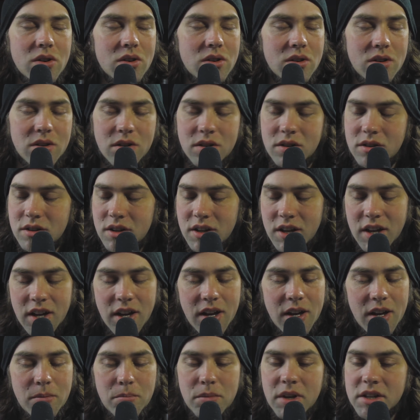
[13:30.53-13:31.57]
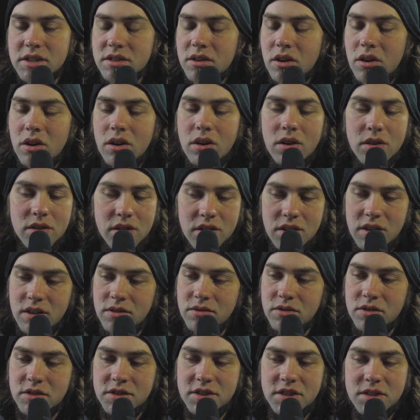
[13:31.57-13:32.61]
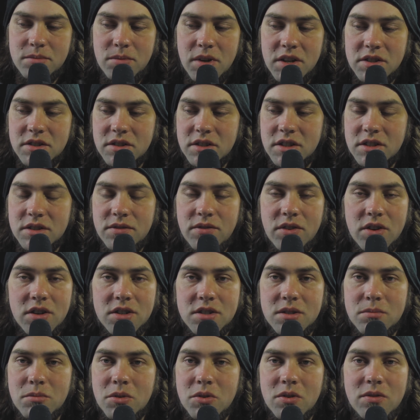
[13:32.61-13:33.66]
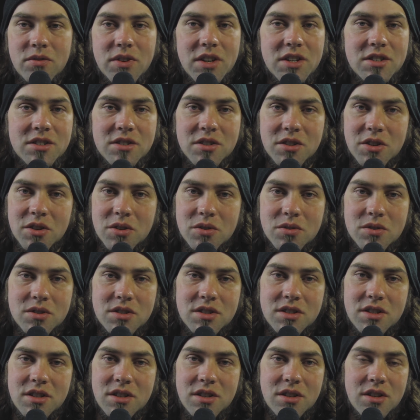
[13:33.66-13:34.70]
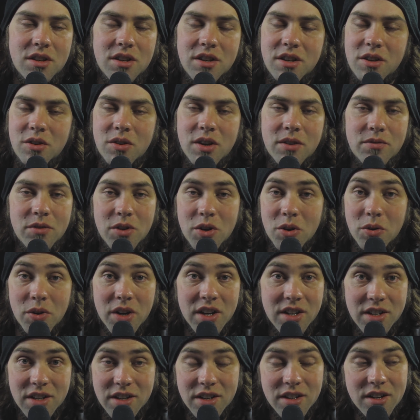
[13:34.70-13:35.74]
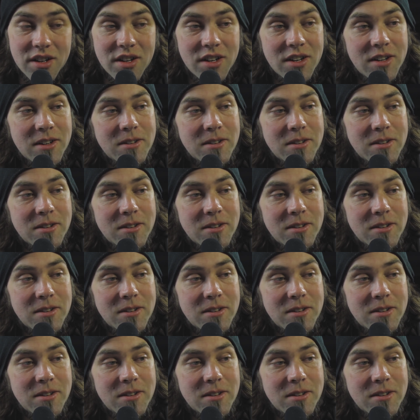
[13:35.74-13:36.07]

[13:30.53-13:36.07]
Oh, makes all the difference, especially as far as the motivation goes. You have no idea.